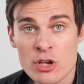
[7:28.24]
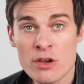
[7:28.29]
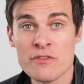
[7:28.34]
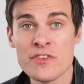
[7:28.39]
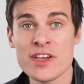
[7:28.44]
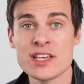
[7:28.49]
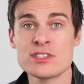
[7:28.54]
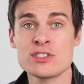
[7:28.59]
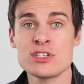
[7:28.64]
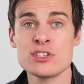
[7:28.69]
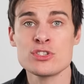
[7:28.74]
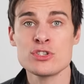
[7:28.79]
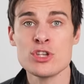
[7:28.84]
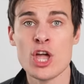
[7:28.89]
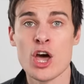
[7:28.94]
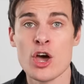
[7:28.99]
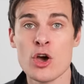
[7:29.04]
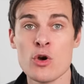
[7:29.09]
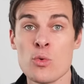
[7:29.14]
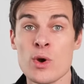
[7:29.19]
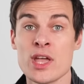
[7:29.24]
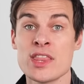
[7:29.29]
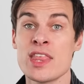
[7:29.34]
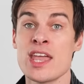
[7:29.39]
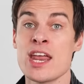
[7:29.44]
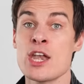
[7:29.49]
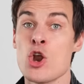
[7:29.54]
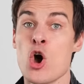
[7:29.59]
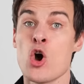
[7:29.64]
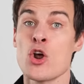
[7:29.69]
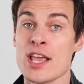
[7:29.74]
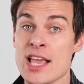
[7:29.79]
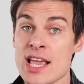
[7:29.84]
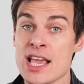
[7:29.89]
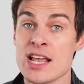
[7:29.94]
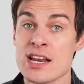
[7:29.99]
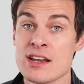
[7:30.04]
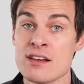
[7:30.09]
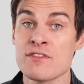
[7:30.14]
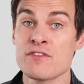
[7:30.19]
So investors know when they're not
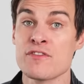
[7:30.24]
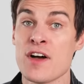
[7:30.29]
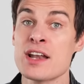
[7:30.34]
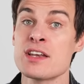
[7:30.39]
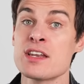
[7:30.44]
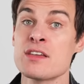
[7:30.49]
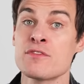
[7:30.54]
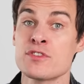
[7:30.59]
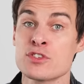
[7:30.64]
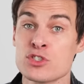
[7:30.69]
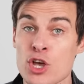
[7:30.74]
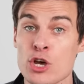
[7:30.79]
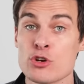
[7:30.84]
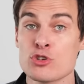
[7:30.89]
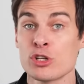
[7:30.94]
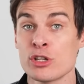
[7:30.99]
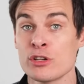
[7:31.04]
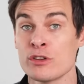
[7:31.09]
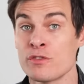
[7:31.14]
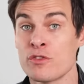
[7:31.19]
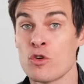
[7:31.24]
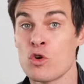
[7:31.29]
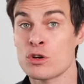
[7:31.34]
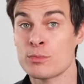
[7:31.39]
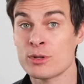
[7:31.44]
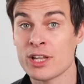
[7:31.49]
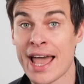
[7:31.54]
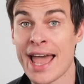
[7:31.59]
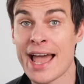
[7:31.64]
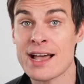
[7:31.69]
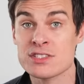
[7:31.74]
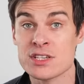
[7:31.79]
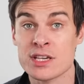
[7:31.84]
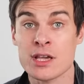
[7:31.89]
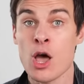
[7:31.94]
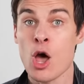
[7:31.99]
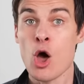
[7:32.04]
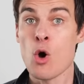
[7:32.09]
in, funding for social and affordable housing